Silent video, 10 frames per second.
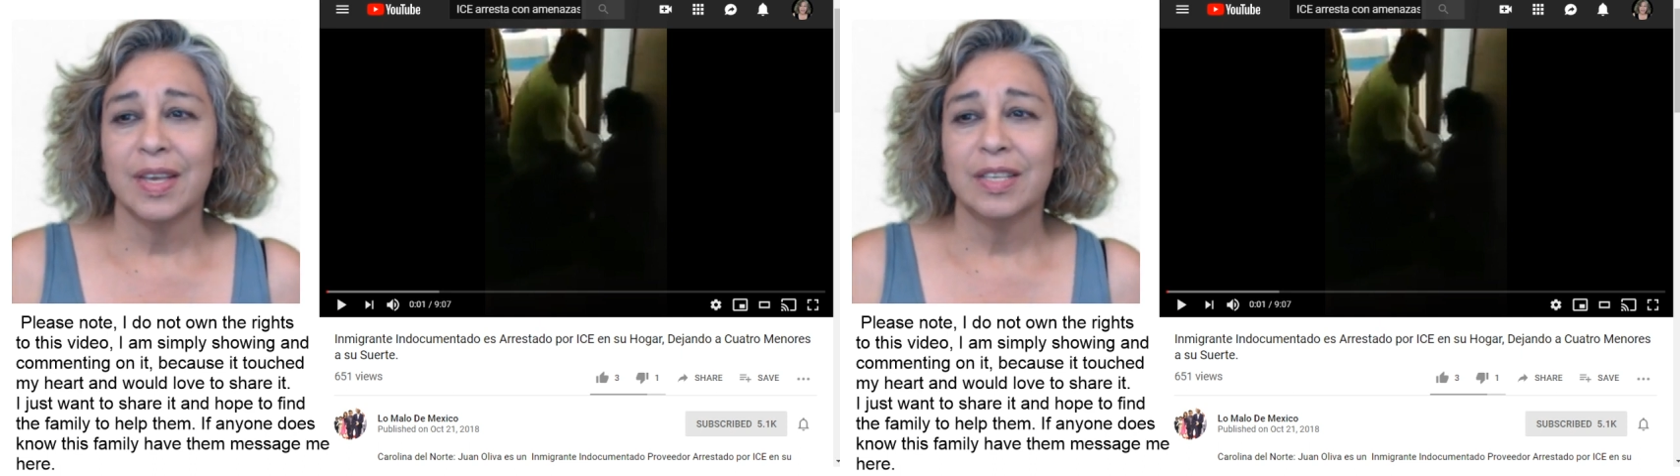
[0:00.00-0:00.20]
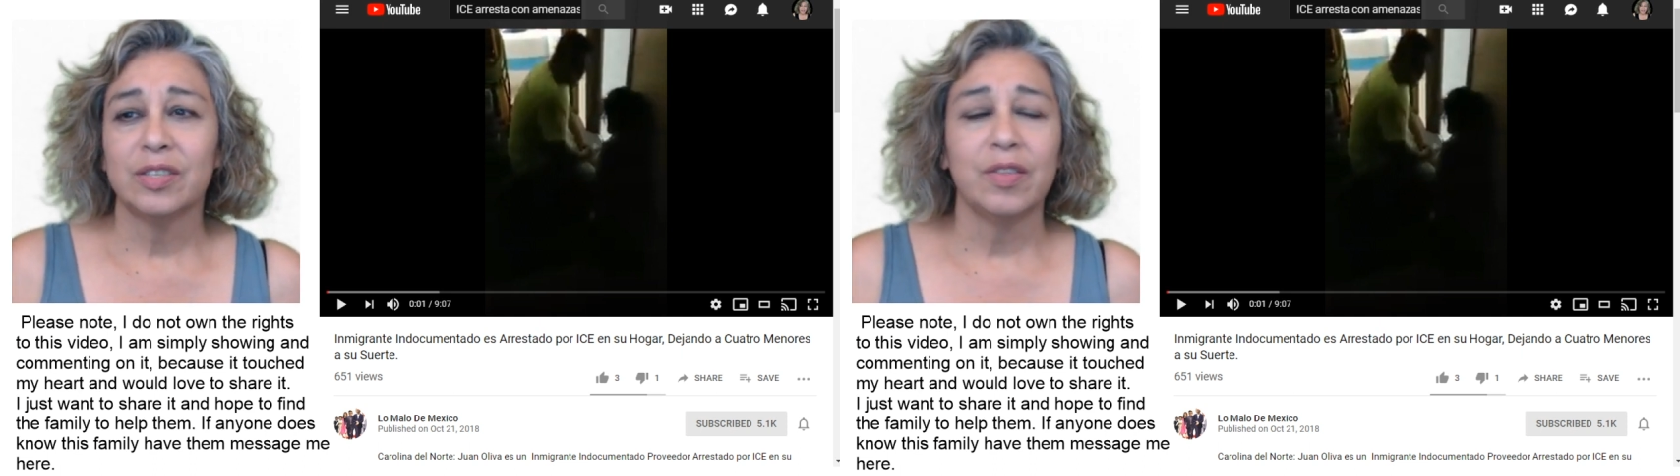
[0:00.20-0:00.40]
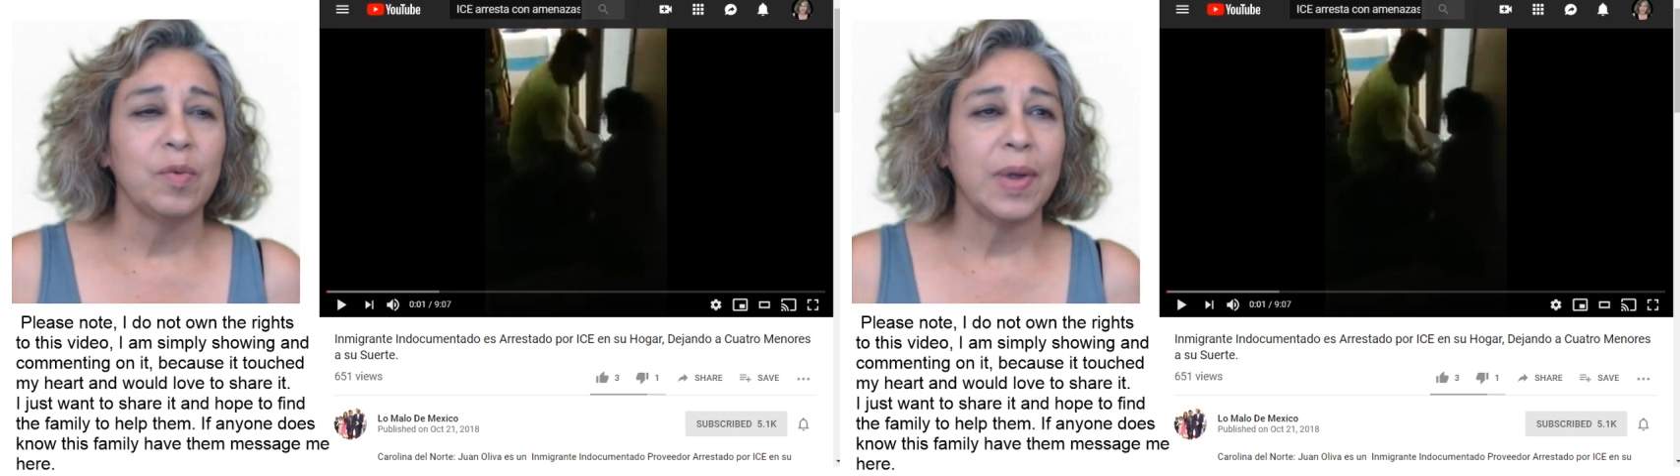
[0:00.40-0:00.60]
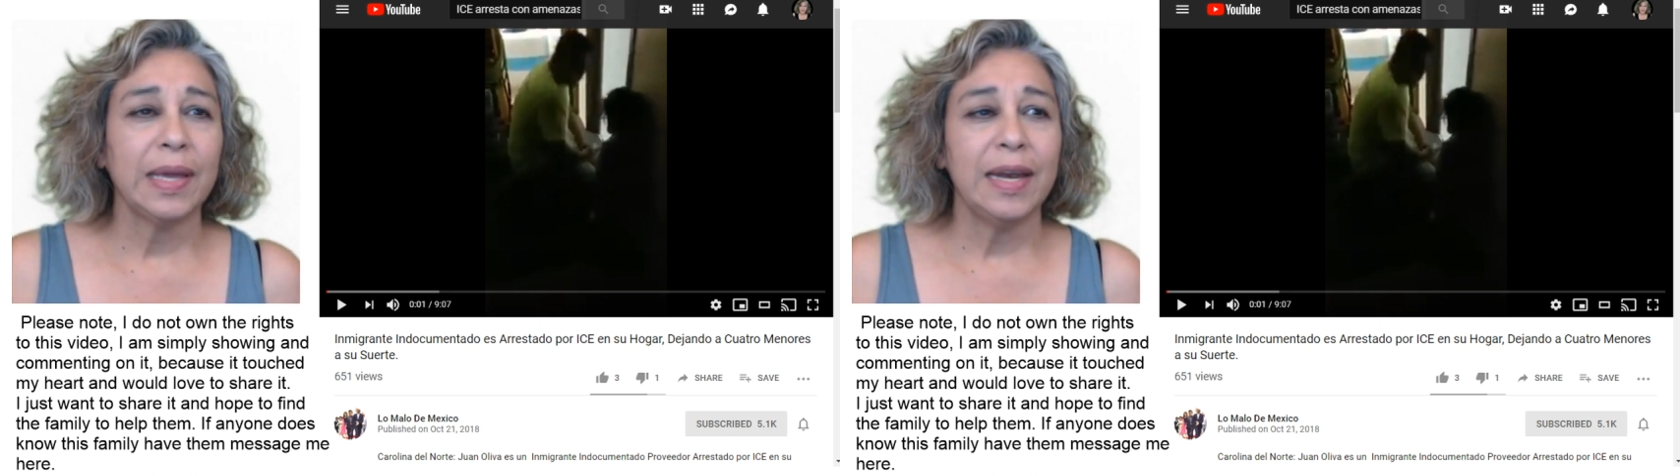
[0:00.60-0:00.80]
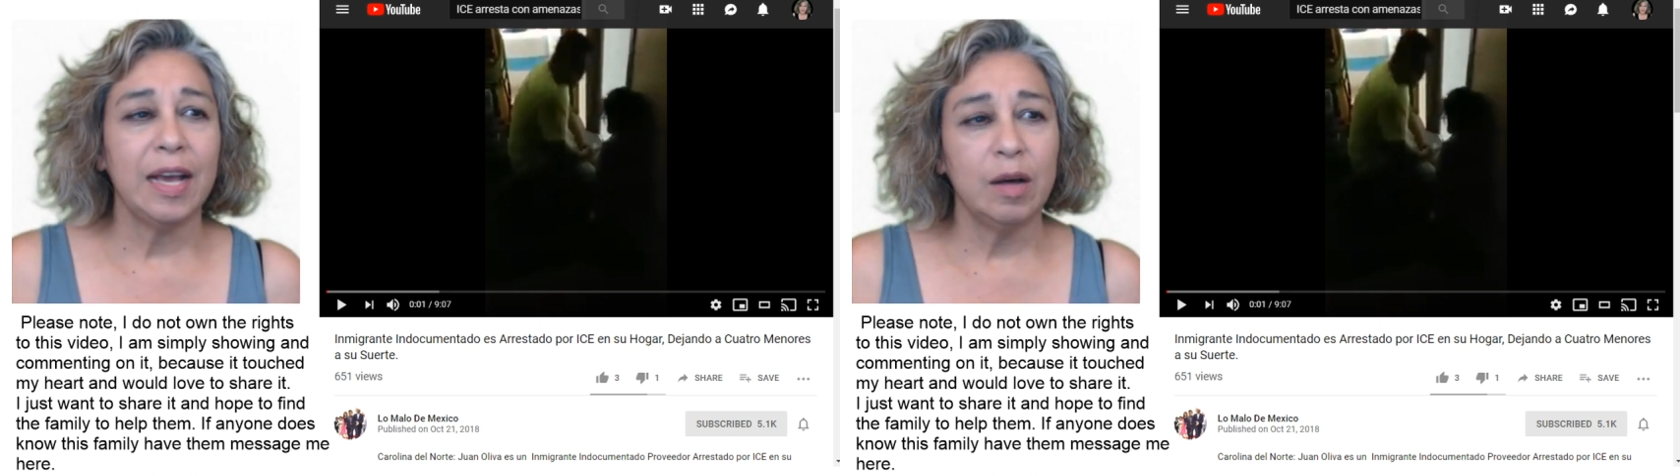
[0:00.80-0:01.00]
so that we
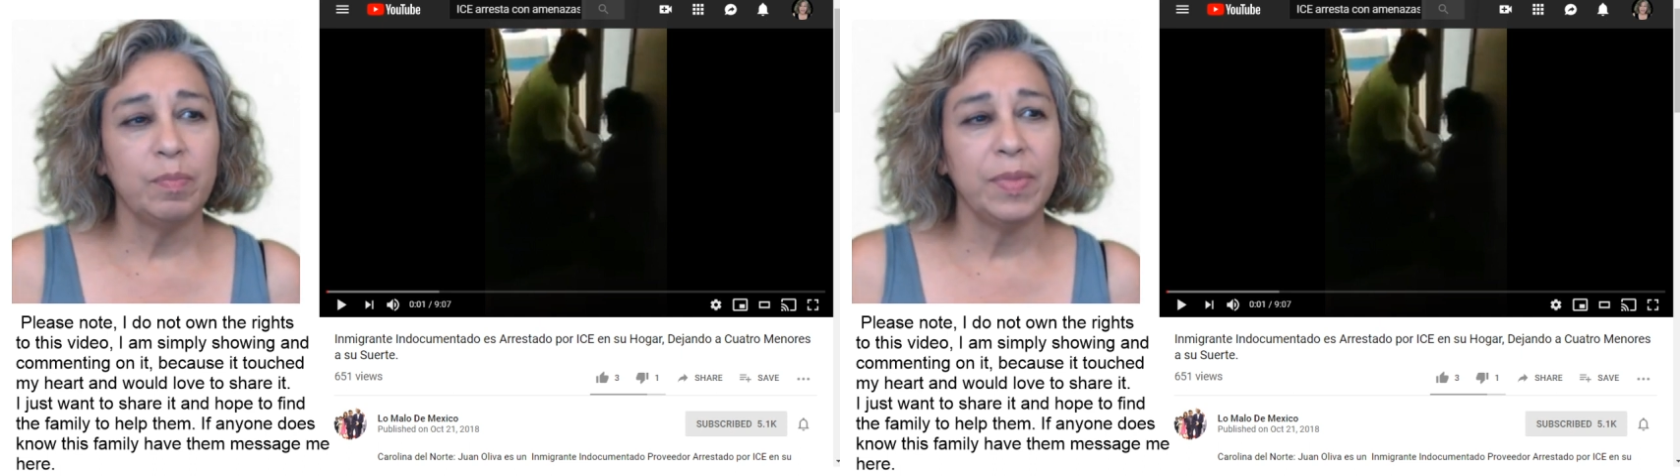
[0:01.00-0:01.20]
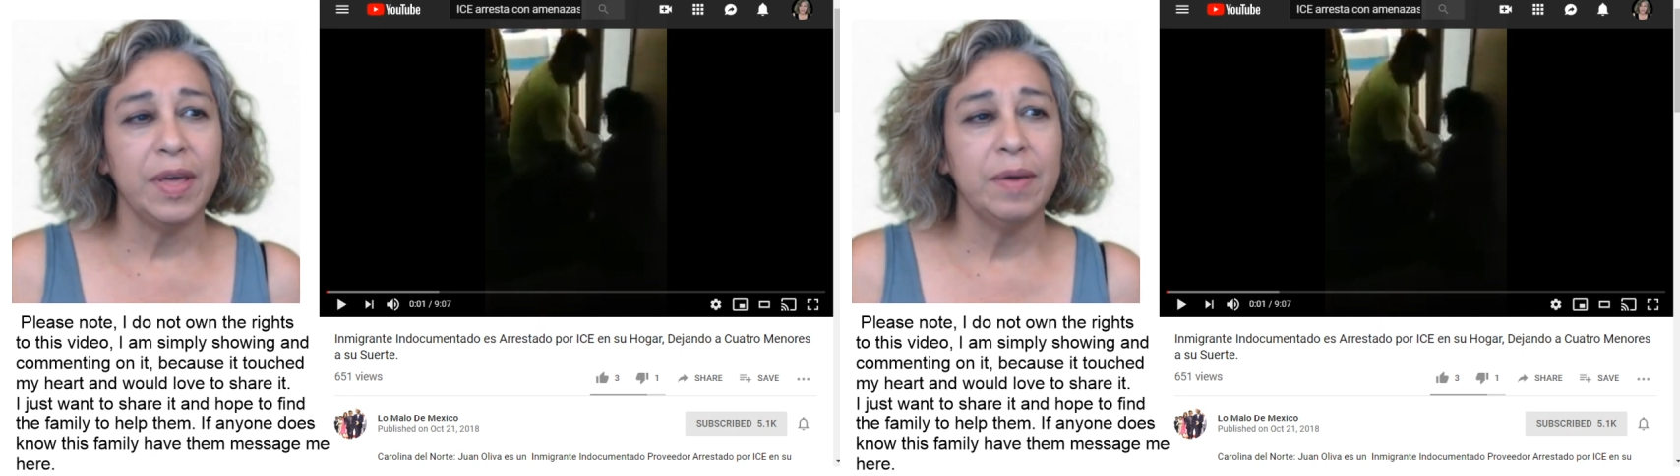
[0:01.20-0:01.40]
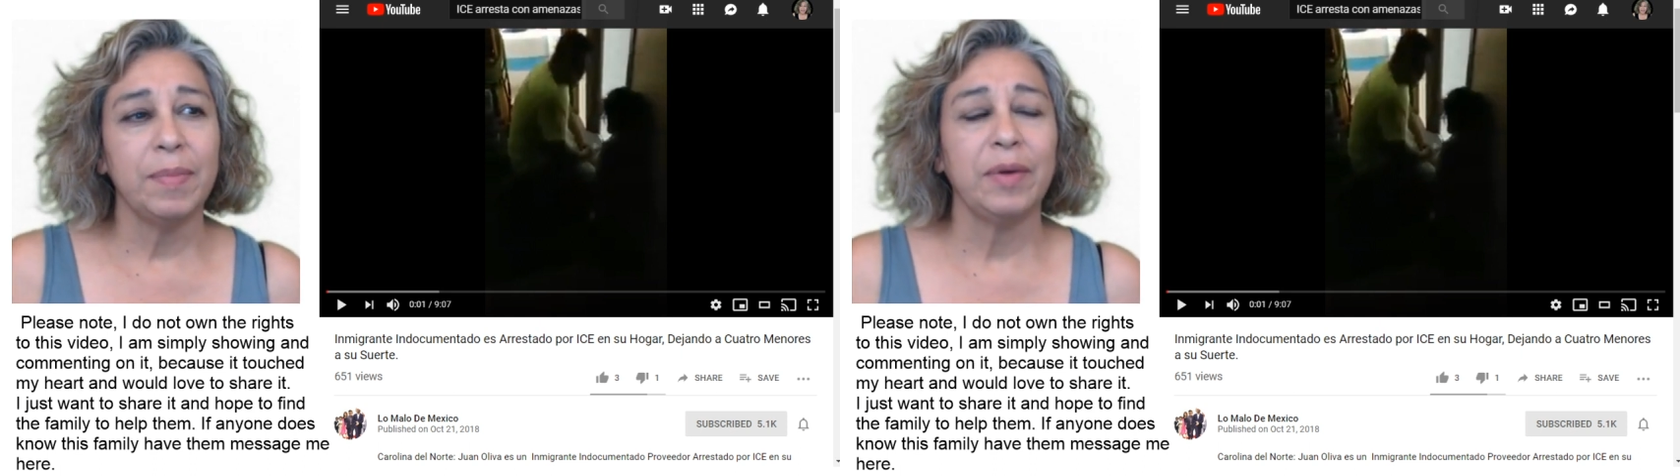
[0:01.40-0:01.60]
can help them.